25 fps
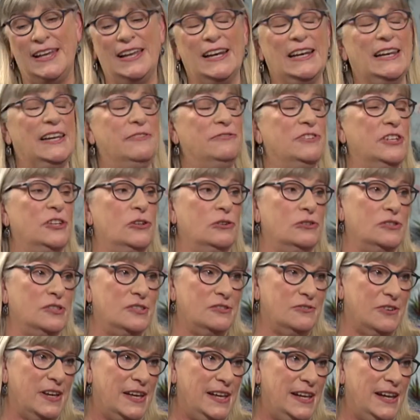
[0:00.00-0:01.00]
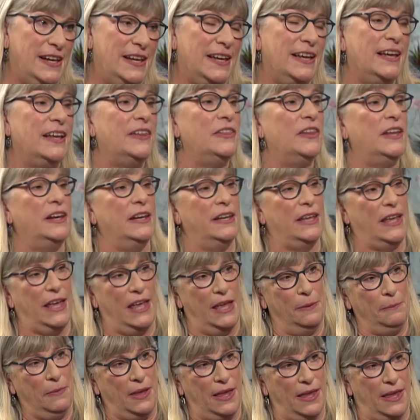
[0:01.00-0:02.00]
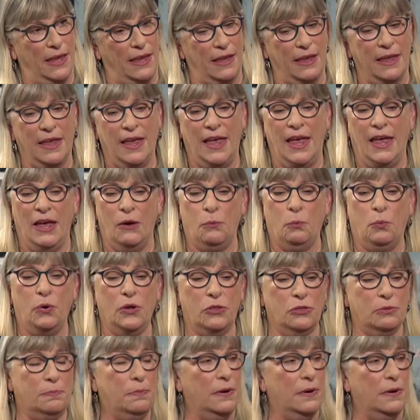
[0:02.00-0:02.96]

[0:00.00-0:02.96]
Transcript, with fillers: lived in Australia, and then came here with